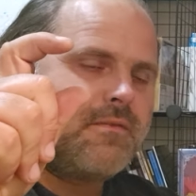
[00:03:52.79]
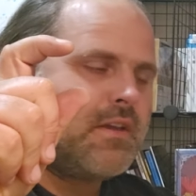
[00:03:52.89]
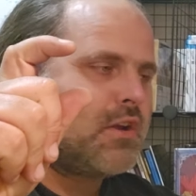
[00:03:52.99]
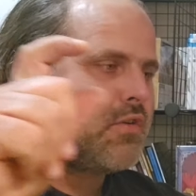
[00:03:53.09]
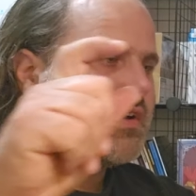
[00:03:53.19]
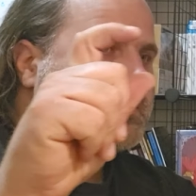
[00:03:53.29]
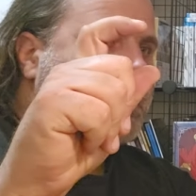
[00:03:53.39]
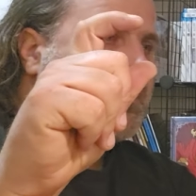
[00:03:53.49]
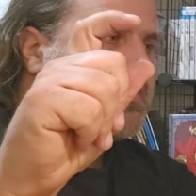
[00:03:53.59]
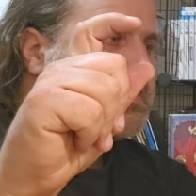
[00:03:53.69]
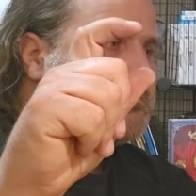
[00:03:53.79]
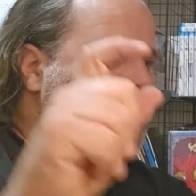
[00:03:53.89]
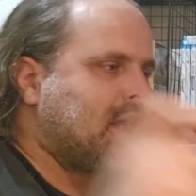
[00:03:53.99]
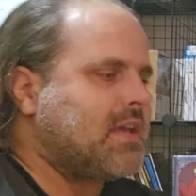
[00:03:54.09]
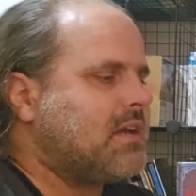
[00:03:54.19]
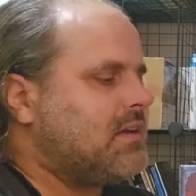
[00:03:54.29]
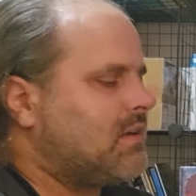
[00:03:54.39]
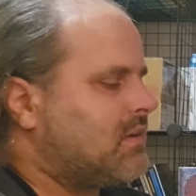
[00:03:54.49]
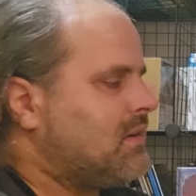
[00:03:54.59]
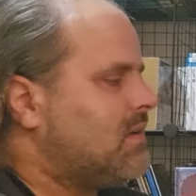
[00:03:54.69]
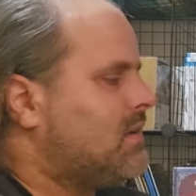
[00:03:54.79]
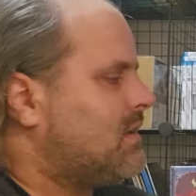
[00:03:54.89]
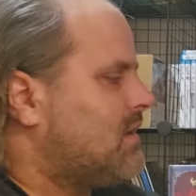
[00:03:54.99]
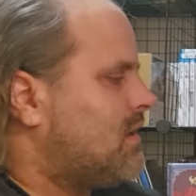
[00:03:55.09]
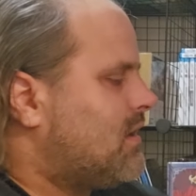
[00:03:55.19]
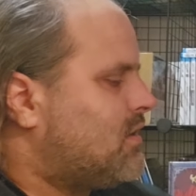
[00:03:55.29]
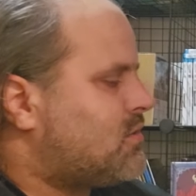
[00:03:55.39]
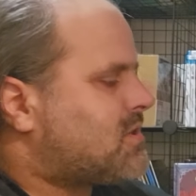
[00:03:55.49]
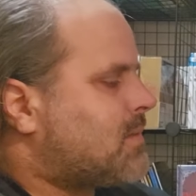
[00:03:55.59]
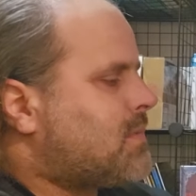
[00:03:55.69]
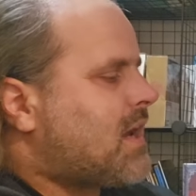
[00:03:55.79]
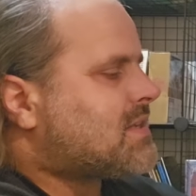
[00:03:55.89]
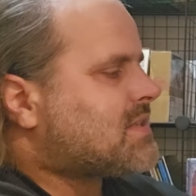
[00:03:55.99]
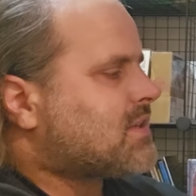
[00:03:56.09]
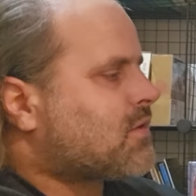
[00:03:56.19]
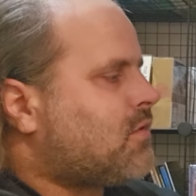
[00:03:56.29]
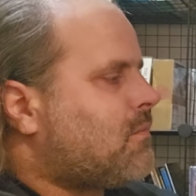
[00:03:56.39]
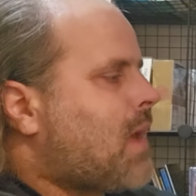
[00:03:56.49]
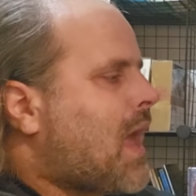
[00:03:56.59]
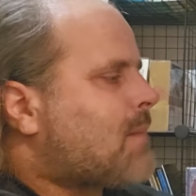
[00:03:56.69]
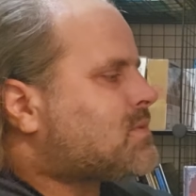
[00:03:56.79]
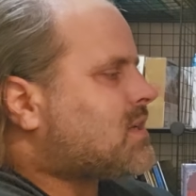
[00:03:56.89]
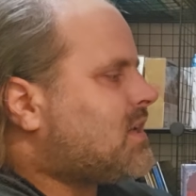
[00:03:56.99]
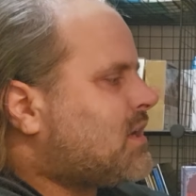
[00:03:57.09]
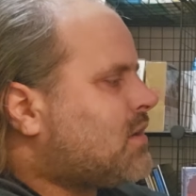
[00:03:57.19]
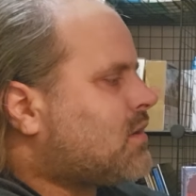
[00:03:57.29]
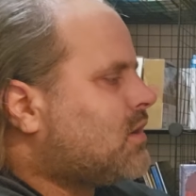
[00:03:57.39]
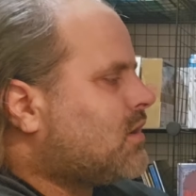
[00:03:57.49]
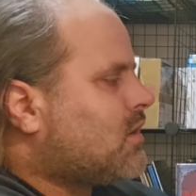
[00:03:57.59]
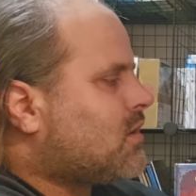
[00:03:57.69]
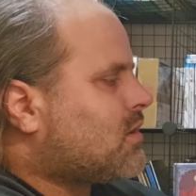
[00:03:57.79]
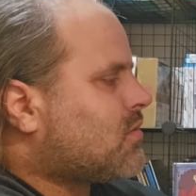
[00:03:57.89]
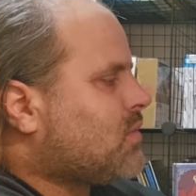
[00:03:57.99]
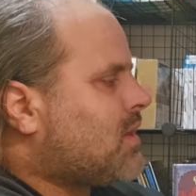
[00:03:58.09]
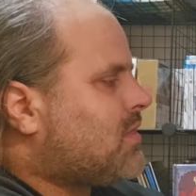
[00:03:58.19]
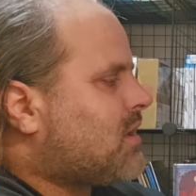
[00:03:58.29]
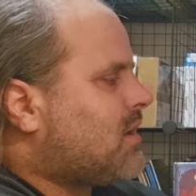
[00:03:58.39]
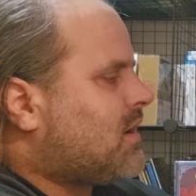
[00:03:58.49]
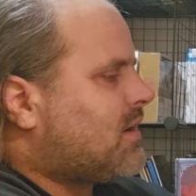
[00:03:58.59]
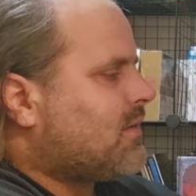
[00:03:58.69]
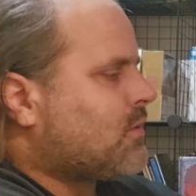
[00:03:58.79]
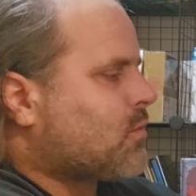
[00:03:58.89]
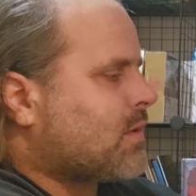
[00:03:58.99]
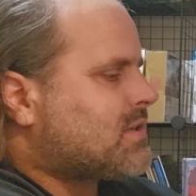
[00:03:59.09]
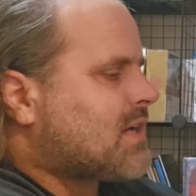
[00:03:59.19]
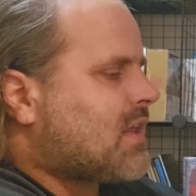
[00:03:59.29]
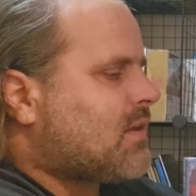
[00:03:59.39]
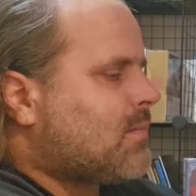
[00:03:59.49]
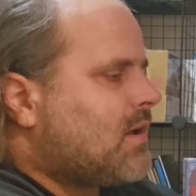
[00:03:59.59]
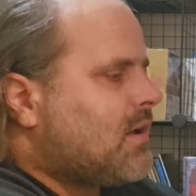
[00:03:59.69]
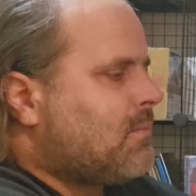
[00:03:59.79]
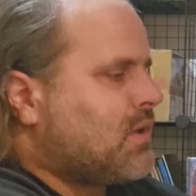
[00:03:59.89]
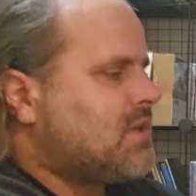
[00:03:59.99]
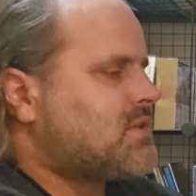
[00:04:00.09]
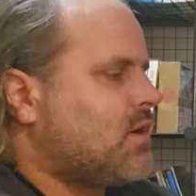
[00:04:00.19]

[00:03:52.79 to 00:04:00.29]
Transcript: figurines about this big. There's some nice little maps in here with grids on them. Please